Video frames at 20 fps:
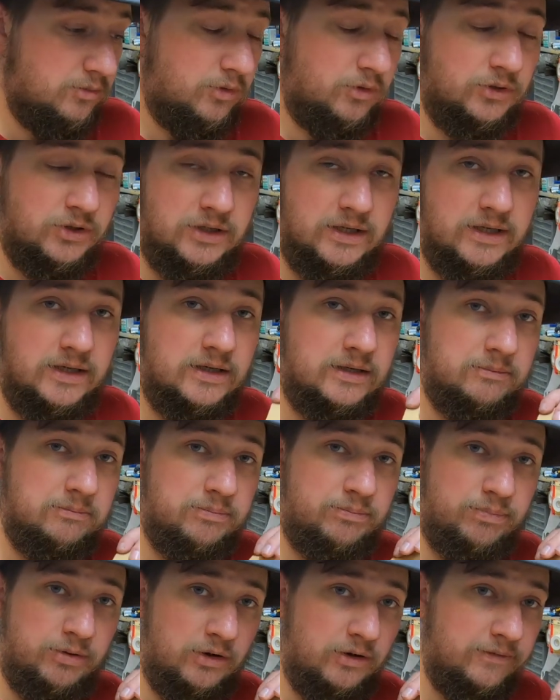When you get it
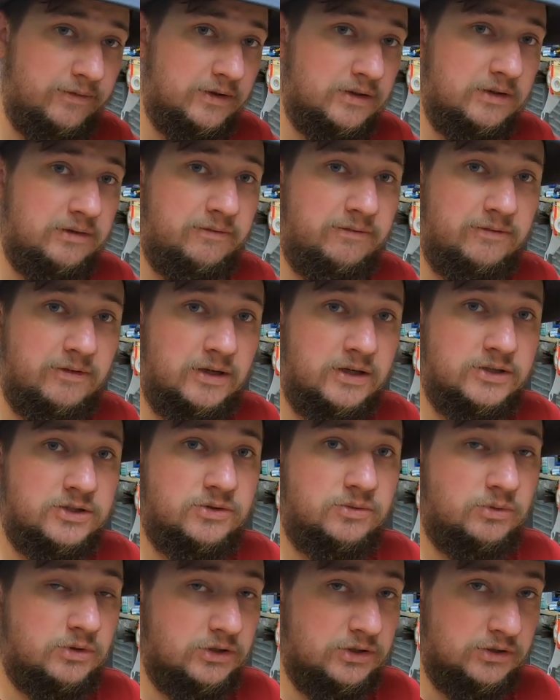perfectly
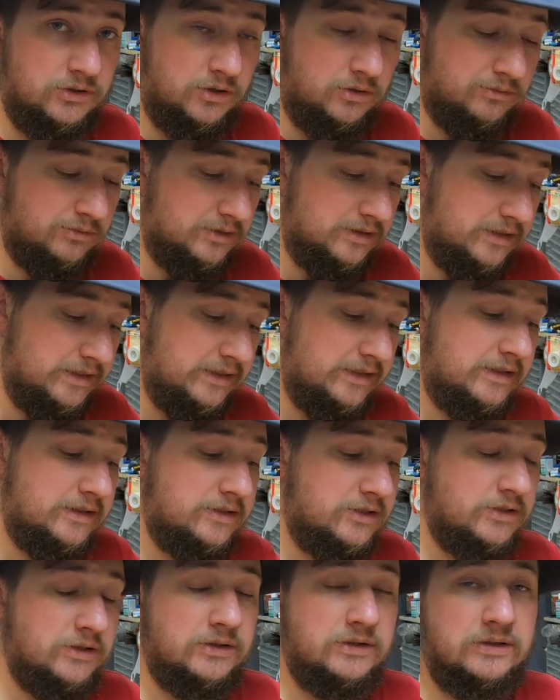flushed where you don't
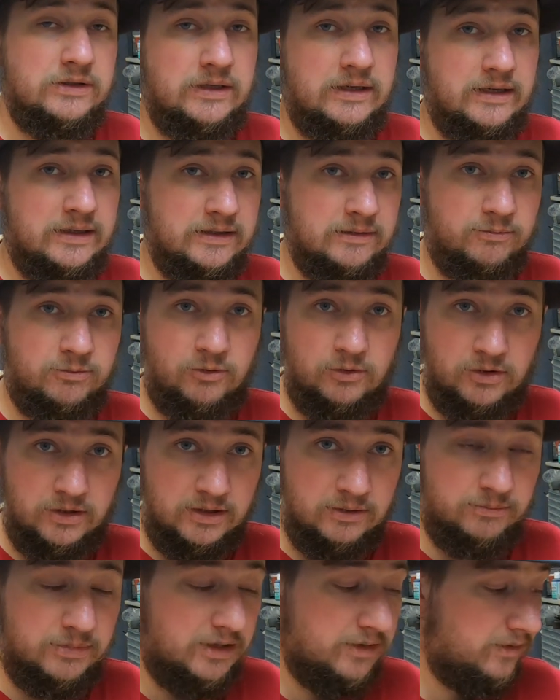need to end up
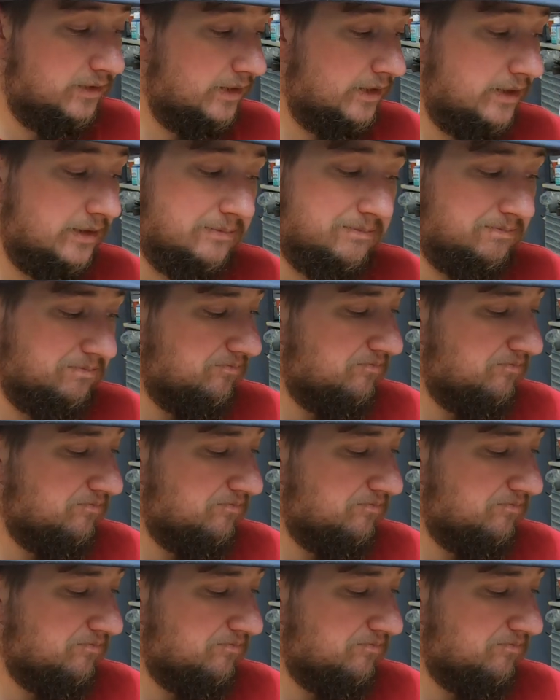worrying about that,